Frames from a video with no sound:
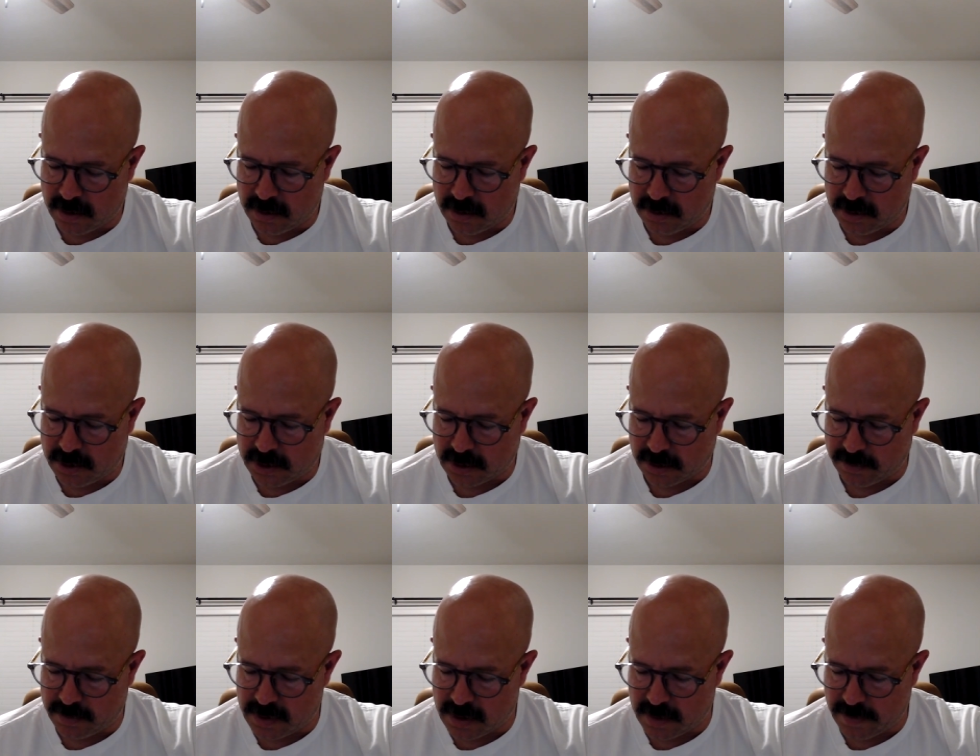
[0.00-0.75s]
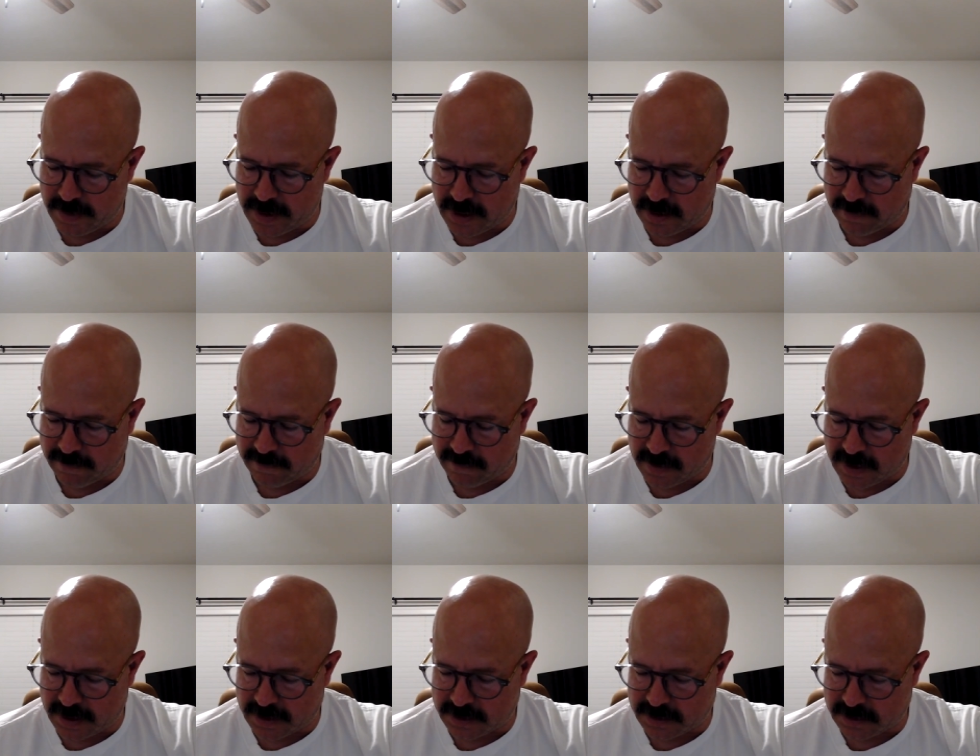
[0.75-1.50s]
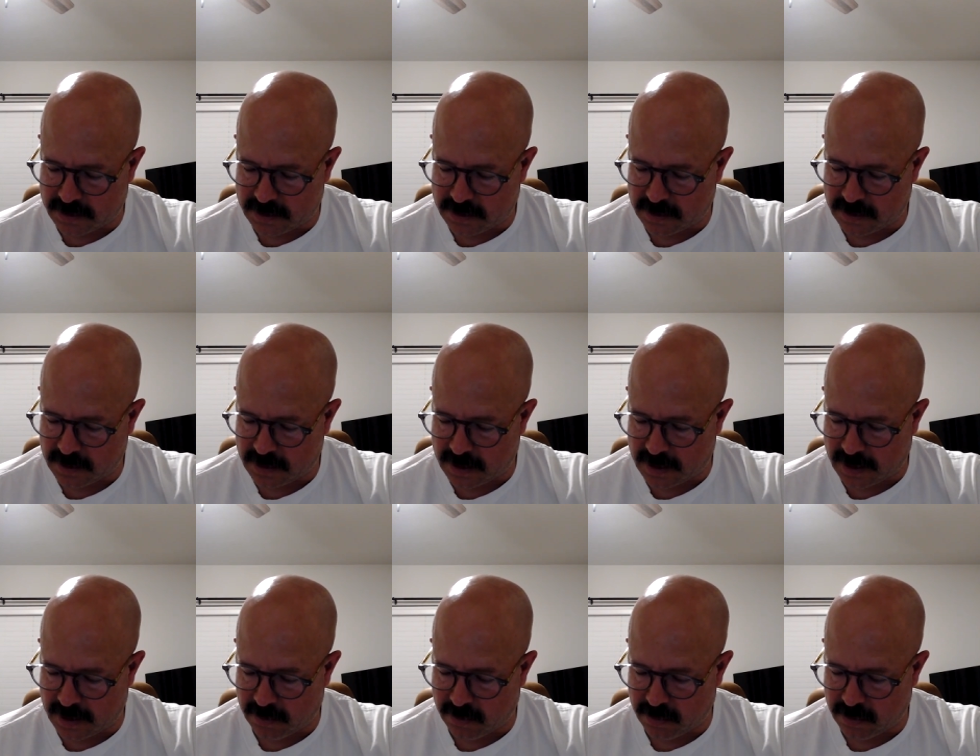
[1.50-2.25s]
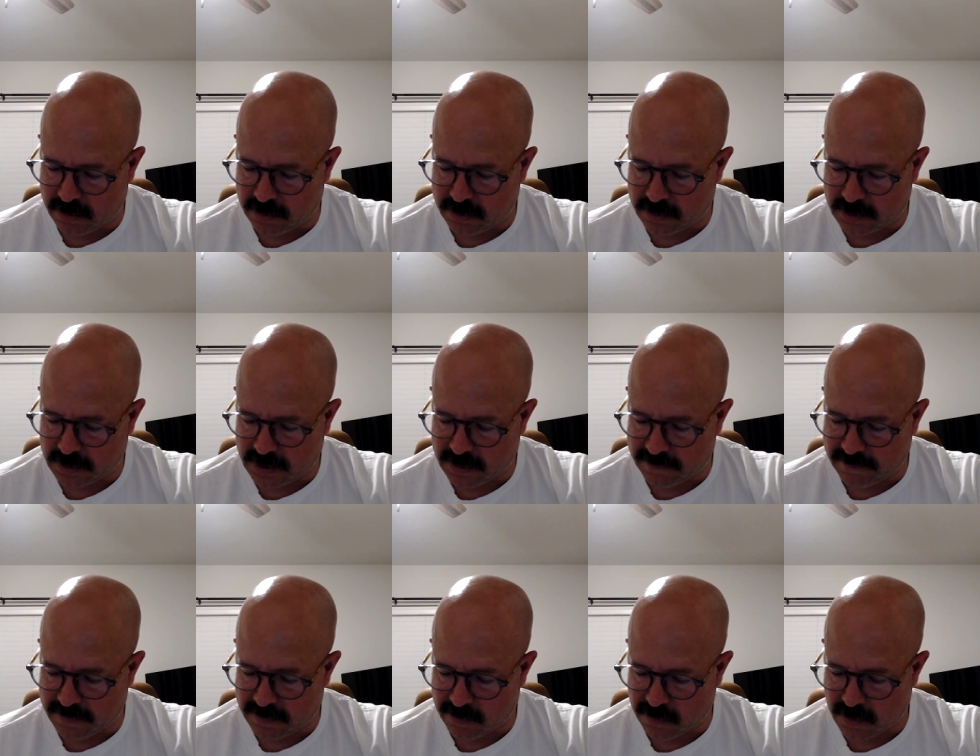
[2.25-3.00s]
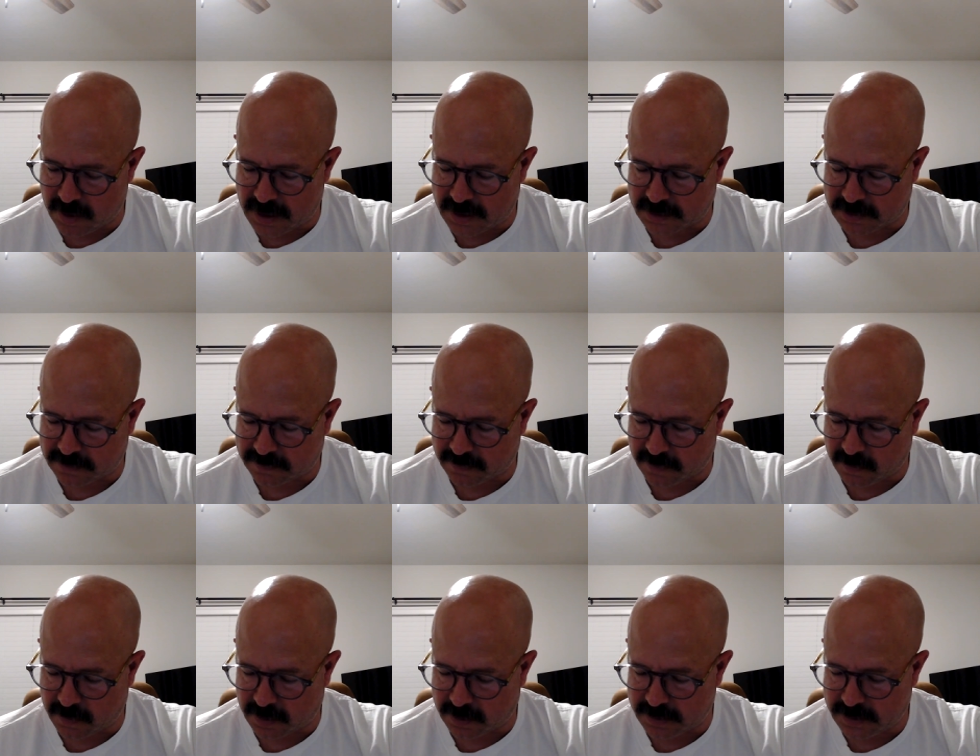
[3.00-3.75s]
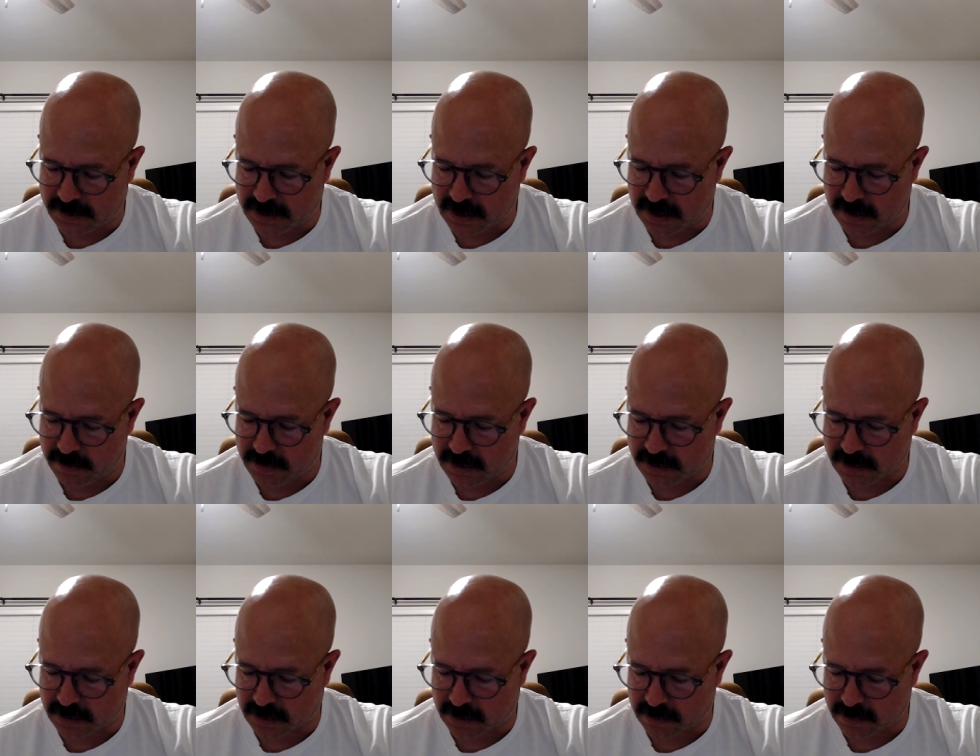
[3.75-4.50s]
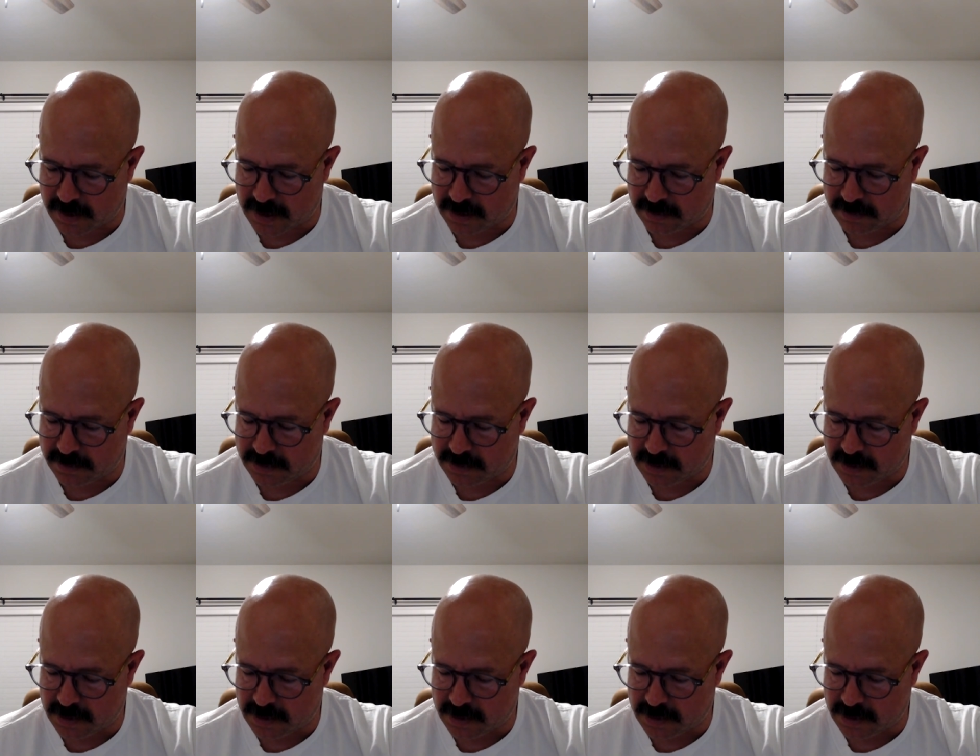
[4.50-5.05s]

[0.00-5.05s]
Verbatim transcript: who shall be a man of rest, and I will give him rest from all his enemies all around.